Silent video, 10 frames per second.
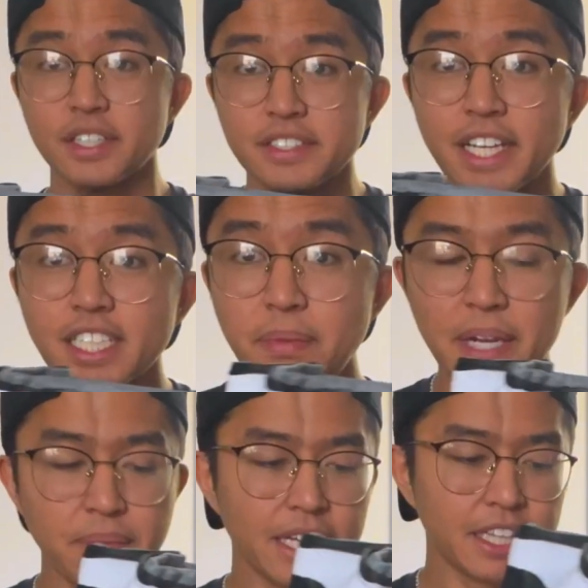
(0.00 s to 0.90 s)
this next
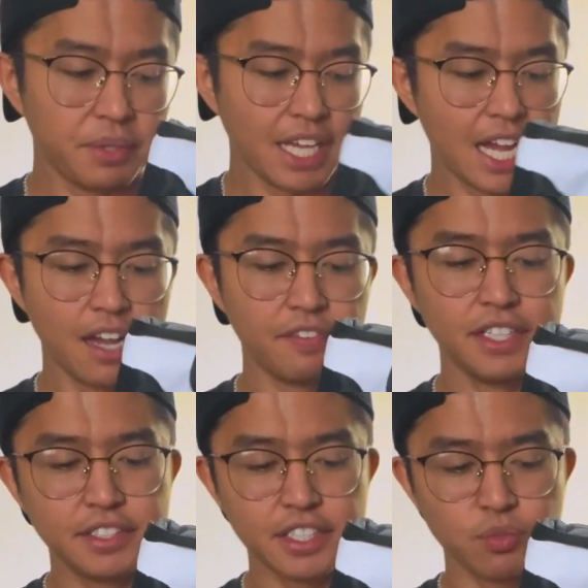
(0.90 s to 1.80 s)
backpack that we have
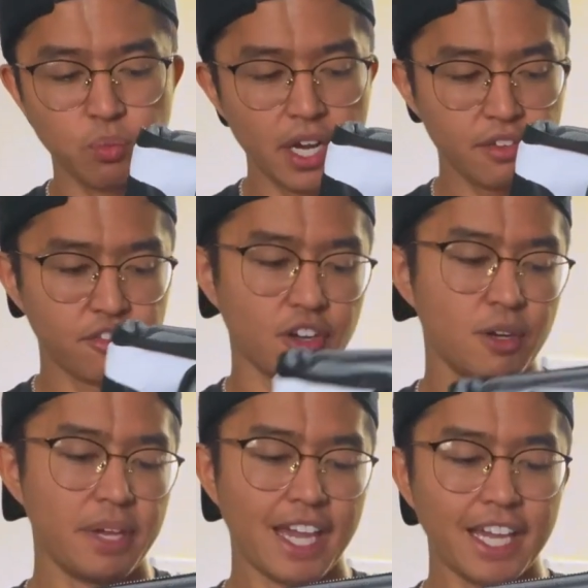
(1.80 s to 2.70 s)
is this one
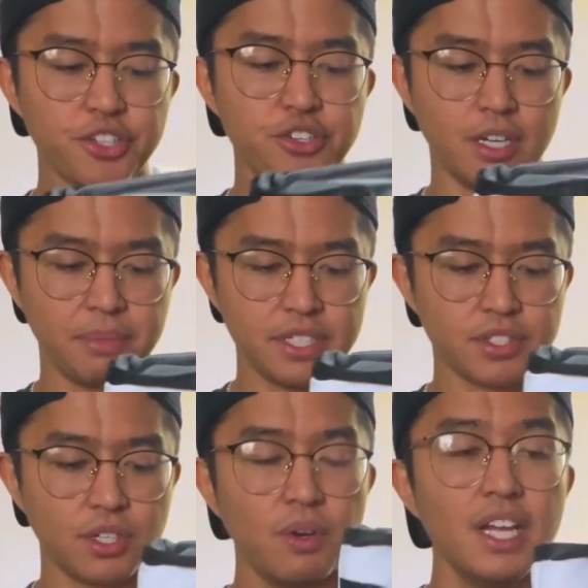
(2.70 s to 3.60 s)
from Hey Trip. And
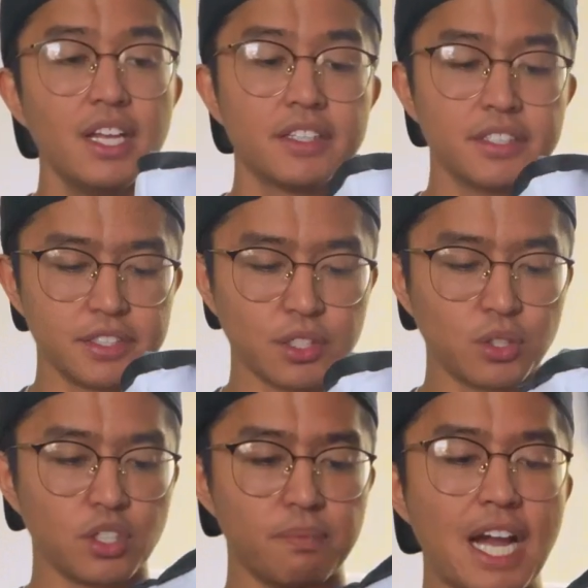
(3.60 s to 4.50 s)
so this is a
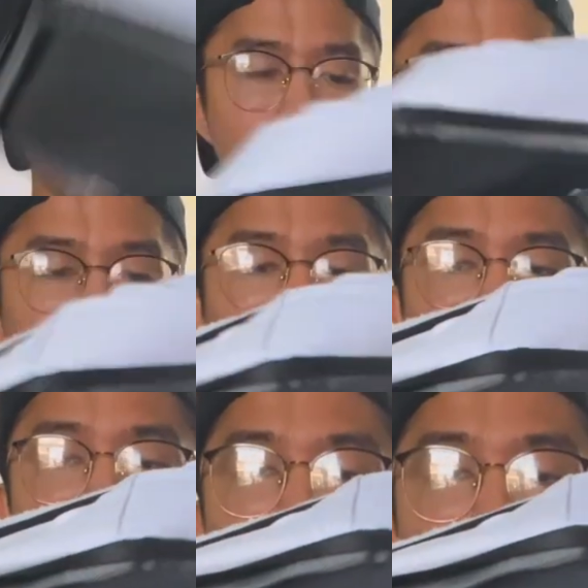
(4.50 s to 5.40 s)
cooler backpack. I got
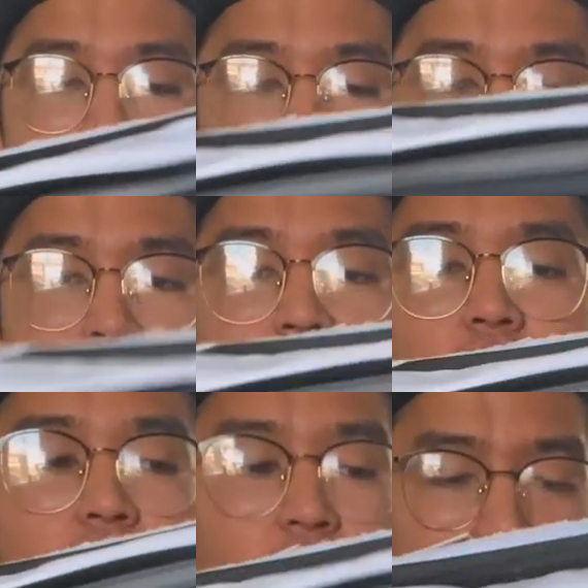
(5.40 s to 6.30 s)
the white version.
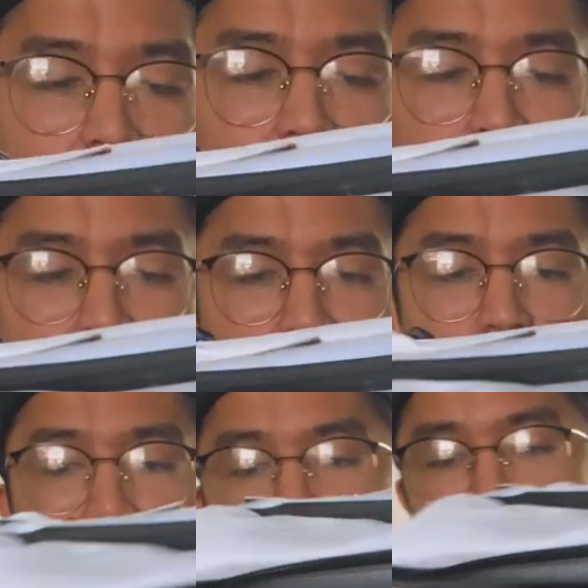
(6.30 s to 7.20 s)
And
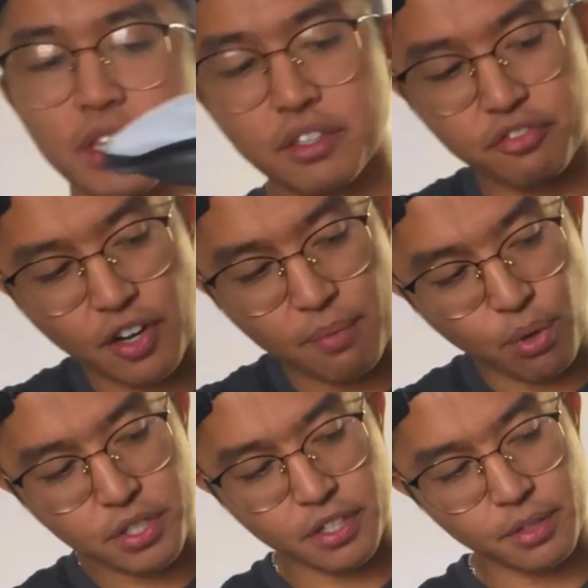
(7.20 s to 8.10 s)
starting with the front
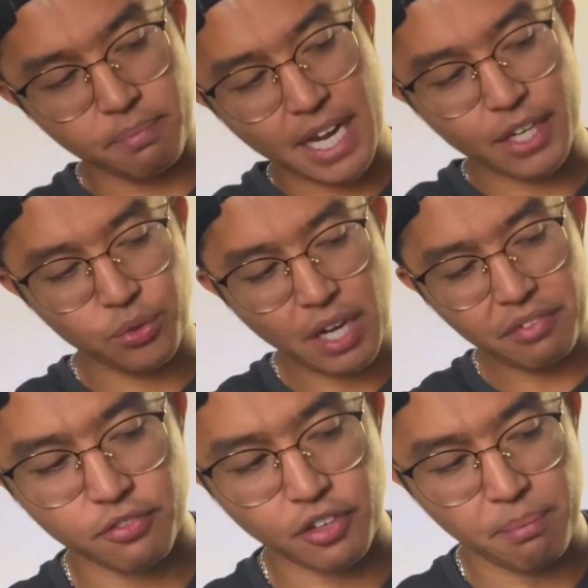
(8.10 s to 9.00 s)
portion of the bag, you have
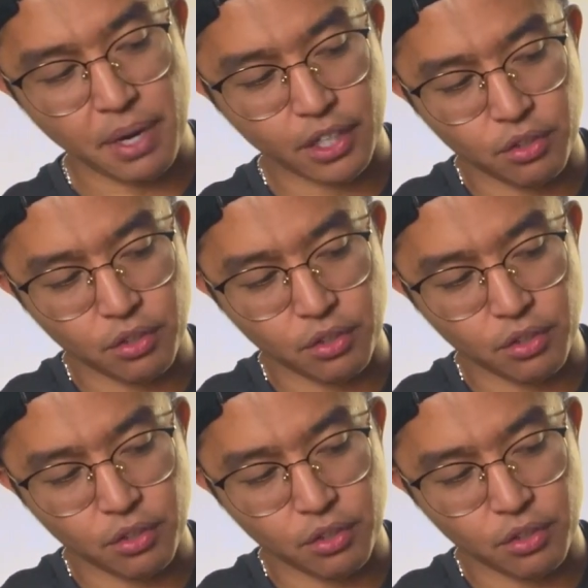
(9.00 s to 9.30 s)
like a front pocket